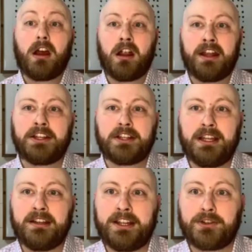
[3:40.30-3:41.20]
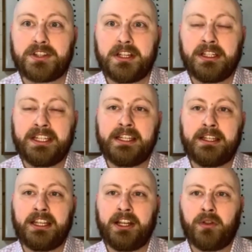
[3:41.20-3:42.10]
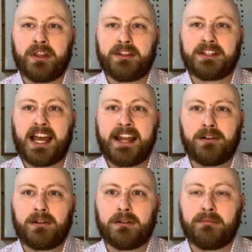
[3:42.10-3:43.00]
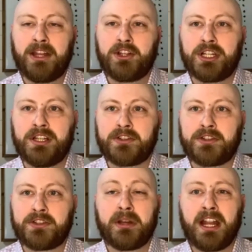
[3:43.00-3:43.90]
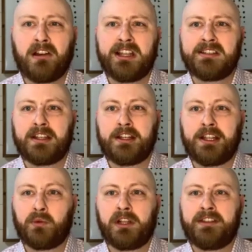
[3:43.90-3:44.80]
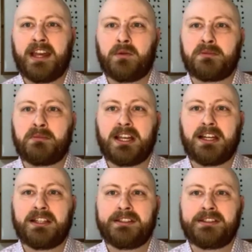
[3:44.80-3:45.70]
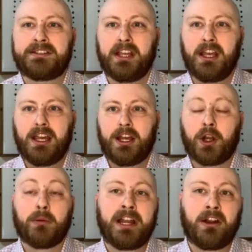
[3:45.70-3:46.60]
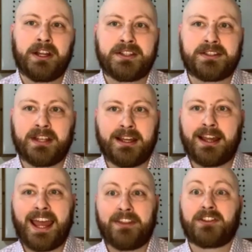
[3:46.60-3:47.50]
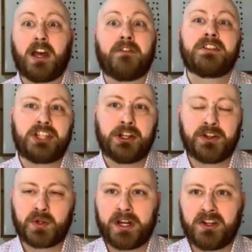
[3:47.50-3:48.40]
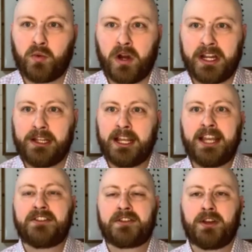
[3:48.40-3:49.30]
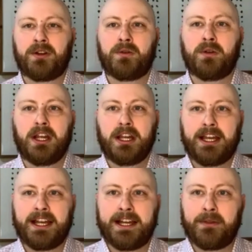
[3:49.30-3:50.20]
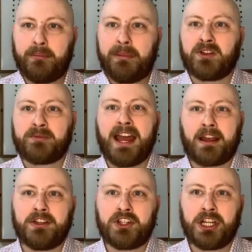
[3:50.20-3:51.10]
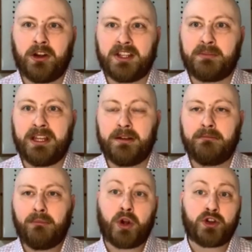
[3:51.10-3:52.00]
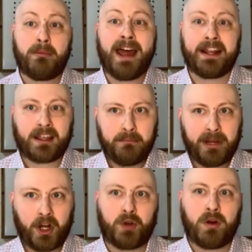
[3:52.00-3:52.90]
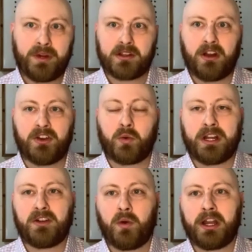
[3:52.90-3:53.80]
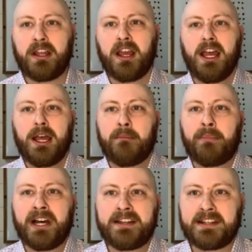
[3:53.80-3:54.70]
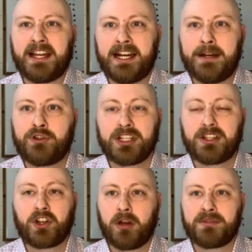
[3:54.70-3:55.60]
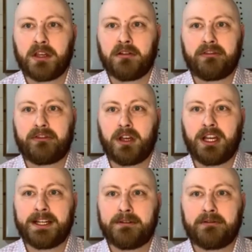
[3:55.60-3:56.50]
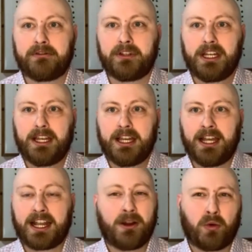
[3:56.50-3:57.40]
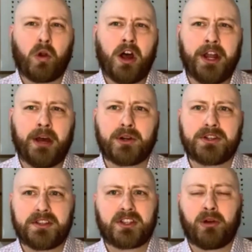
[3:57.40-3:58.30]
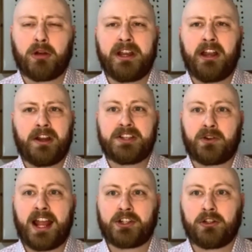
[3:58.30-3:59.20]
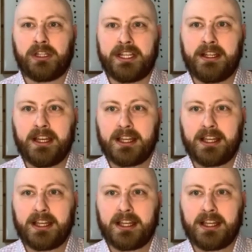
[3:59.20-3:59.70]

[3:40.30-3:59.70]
are, and interestingly, the title mentions urban areas, and really that was because urban areas had the toughest year in 2020, and so the bounce back this year has been more dramatic compared to what we saw in 2020. But just in terms of kind of raw numbers, the suburban areas are actually